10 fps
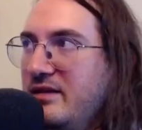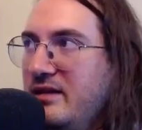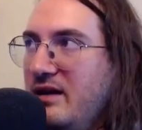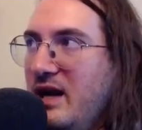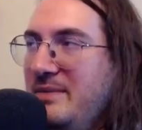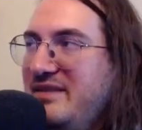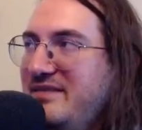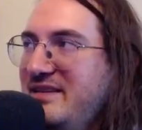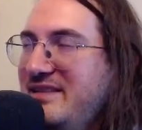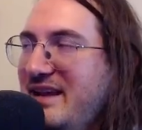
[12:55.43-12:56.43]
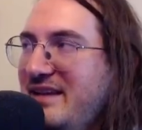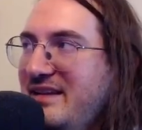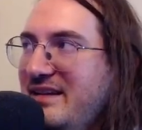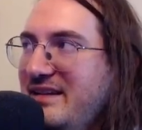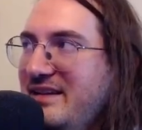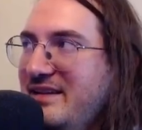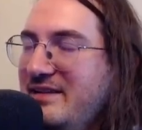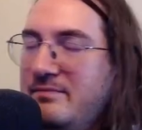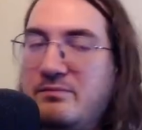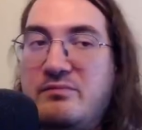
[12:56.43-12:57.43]
I mean, C
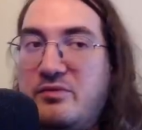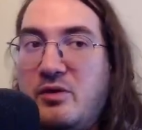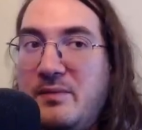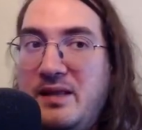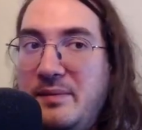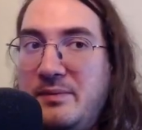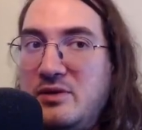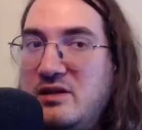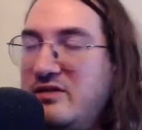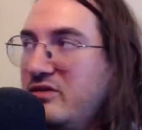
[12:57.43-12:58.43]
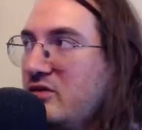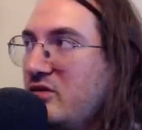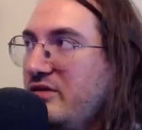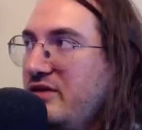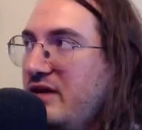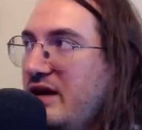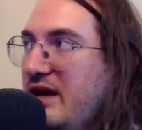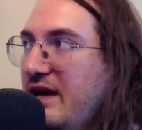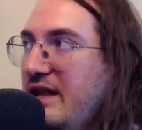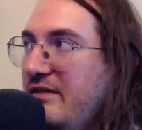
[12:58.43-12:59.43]
technically, from many people, it is not considered a
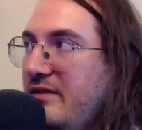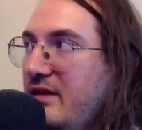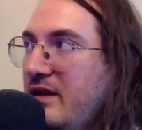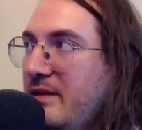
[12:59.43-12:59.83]
high level,